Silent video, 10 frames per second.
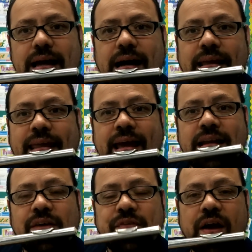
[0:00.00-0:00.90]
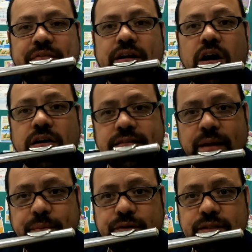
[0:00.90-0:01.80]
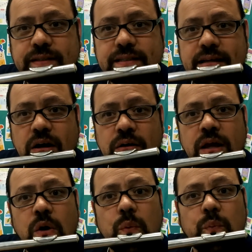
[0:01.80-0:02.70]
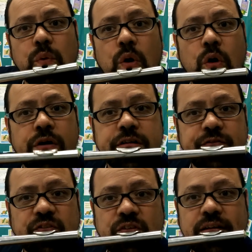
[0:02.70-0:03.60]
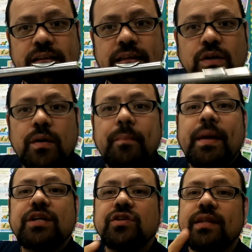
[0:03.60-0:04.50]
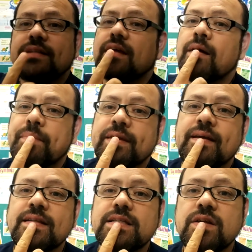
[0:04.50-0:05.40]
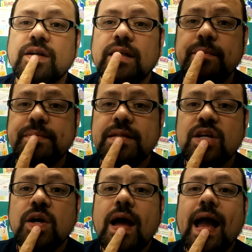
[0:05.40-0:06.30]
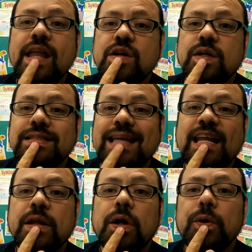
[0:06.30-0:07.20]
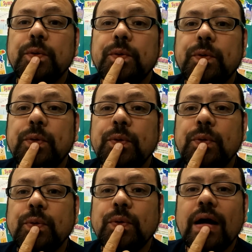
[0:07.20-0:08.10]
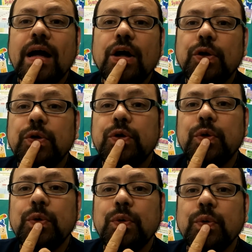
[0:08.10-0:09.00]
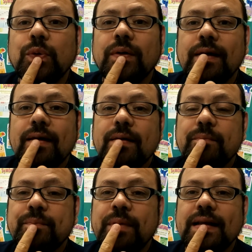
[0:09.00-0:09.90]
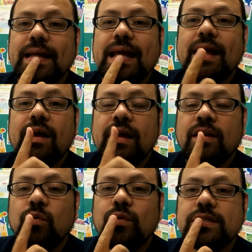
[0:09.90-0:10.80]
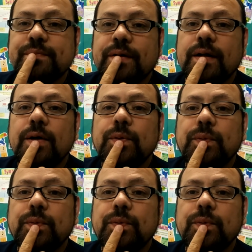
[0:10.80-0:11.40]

Again, if you're having a hard time producing a sound, roll your flute a little. Make sure that it's up against your lips and you're saying 2, 2, but in a whisper.